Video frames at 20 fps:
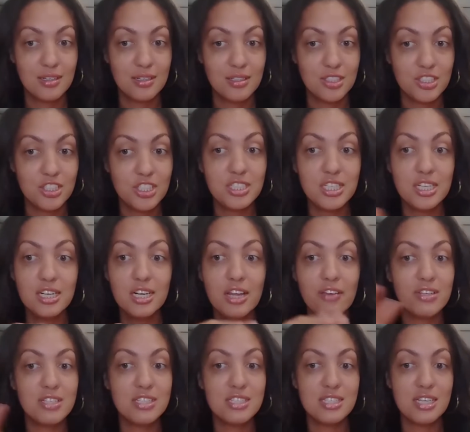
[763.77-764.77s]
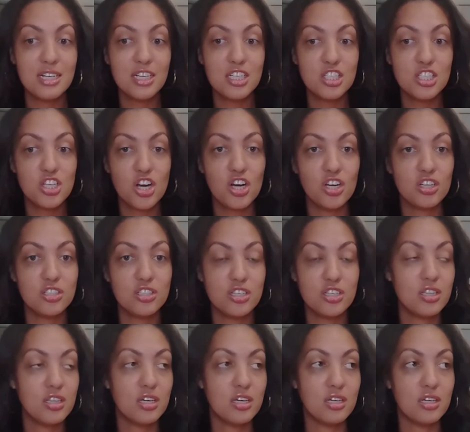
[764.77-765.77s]
She didn't even send it to
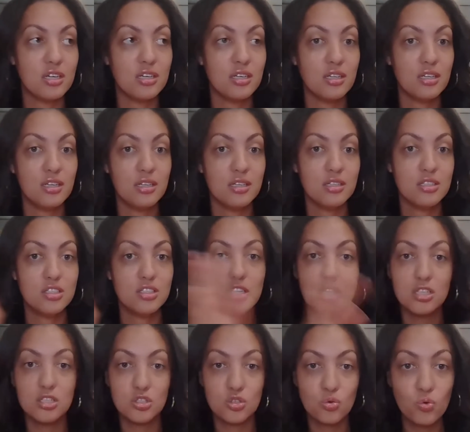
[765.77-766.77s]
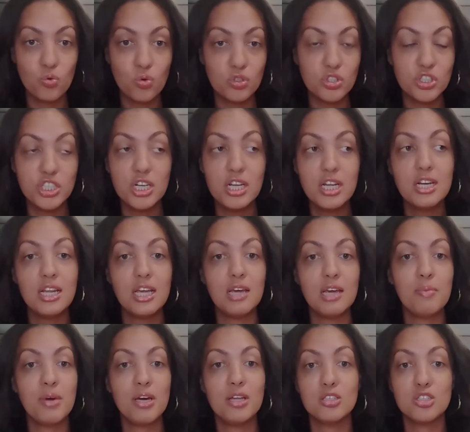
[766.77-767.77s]
the school. She didn't
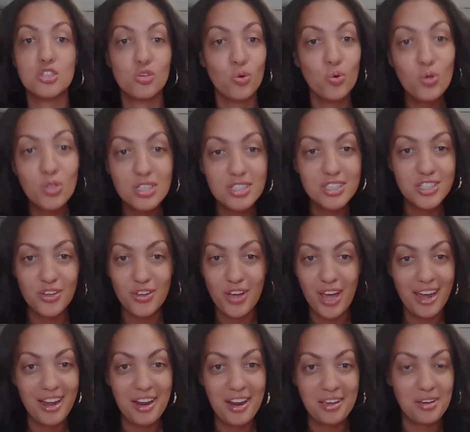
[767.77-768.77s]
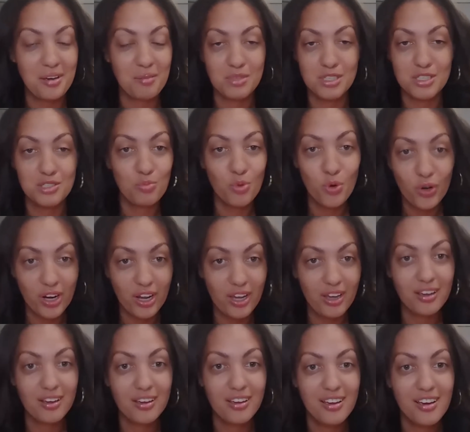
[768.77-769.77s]
email the school until 8 a.m. this morning.
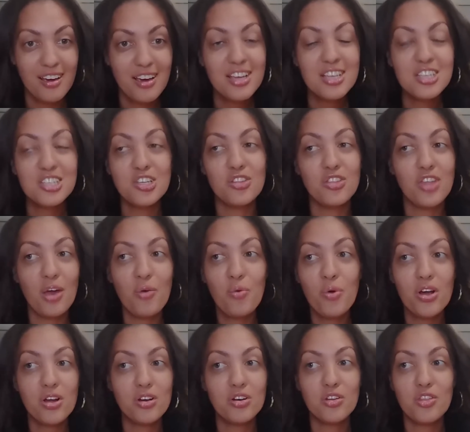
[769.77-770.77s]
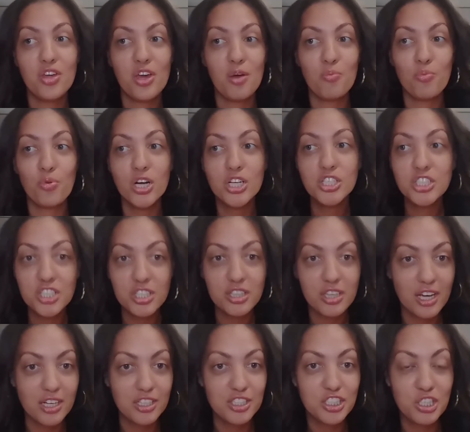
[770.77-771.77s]
So they were under the impression
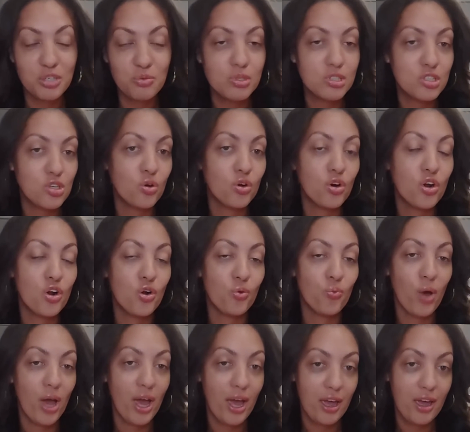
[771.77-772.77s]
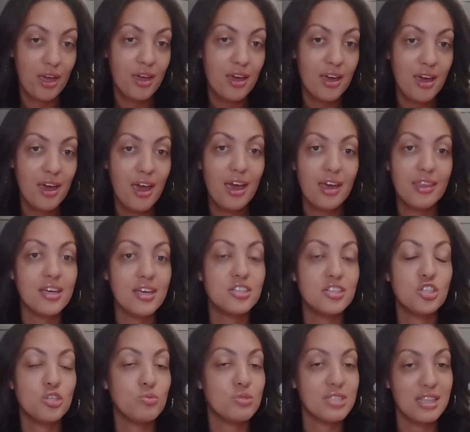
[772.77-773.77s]
that she was on her way and that
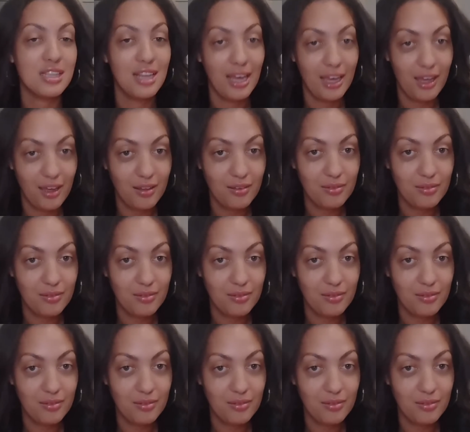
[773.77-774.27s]
she was late.